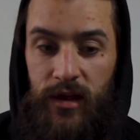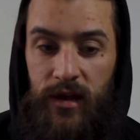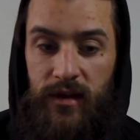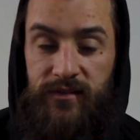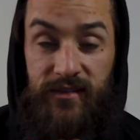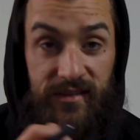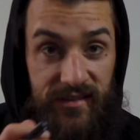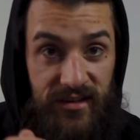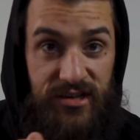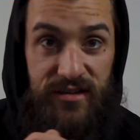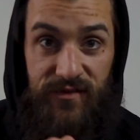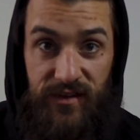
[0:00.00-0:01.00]

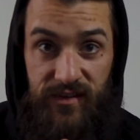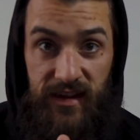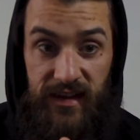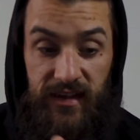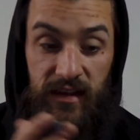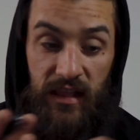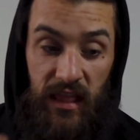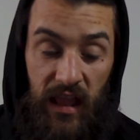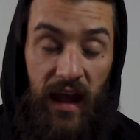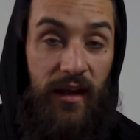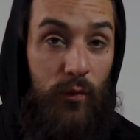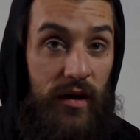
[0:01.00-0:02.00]
decision fatigue,
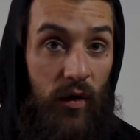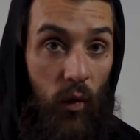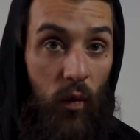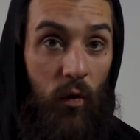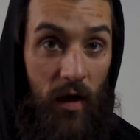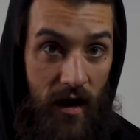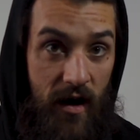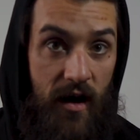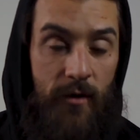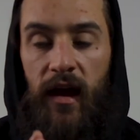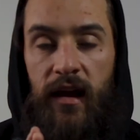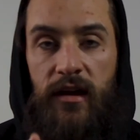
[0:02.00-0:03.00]
like we all
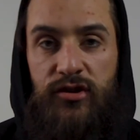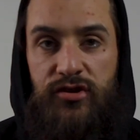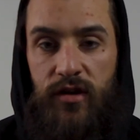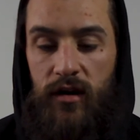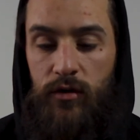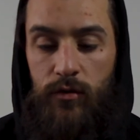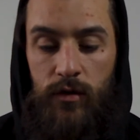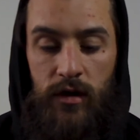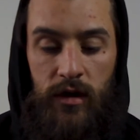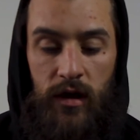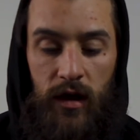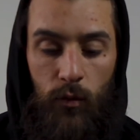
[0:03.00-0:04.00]
are, and I struggle
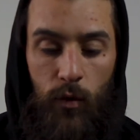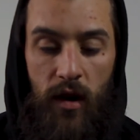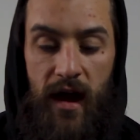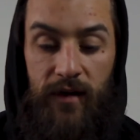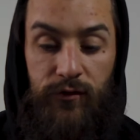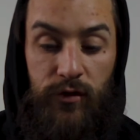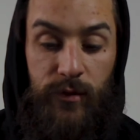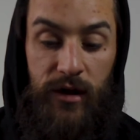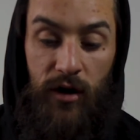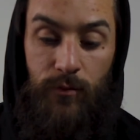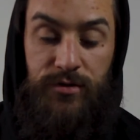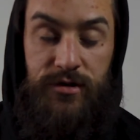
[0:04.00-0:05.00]
when I have too many
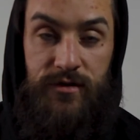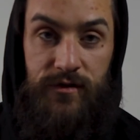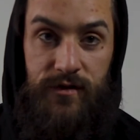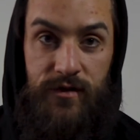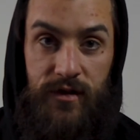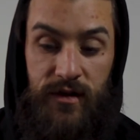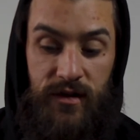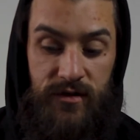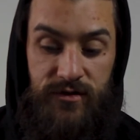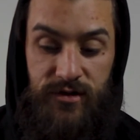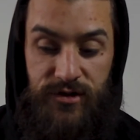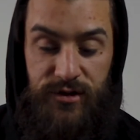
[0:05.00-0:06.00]
options
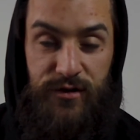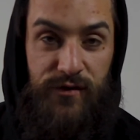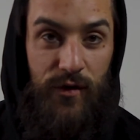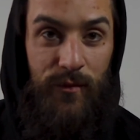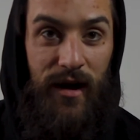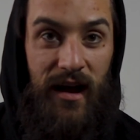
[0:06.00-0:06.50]
to choose from.